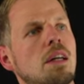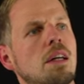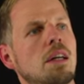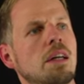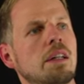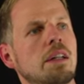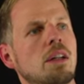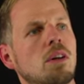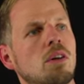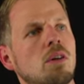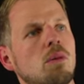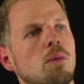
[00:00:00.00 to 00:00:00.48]

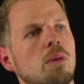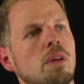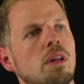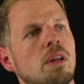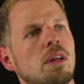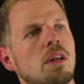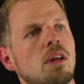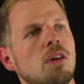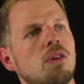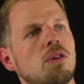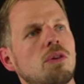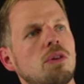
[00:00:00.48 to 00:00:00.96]
And now we are
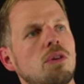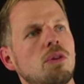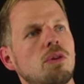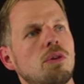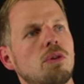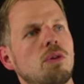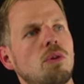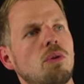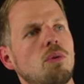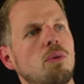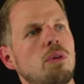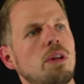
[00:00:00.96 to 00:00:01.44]
going to
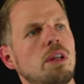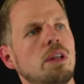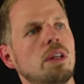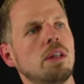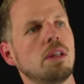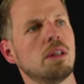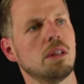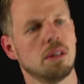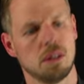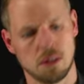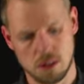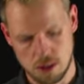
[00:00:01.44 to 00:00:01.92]
use 3
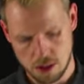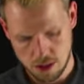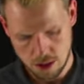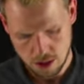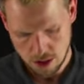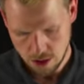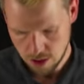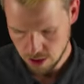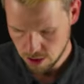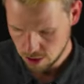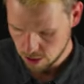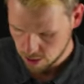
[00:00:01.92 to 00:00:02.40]

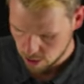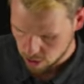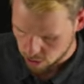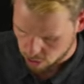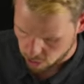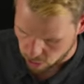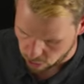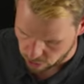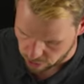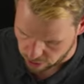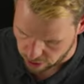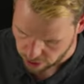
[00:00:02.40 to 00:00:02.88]

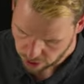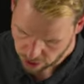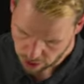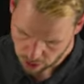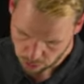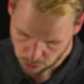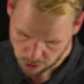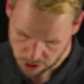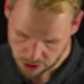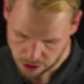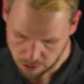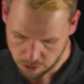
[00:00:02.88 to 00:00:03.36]
to see
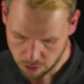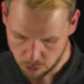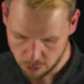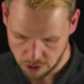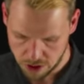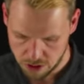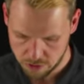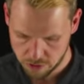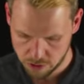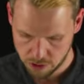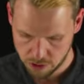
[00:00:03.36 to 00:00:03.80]
whenever we have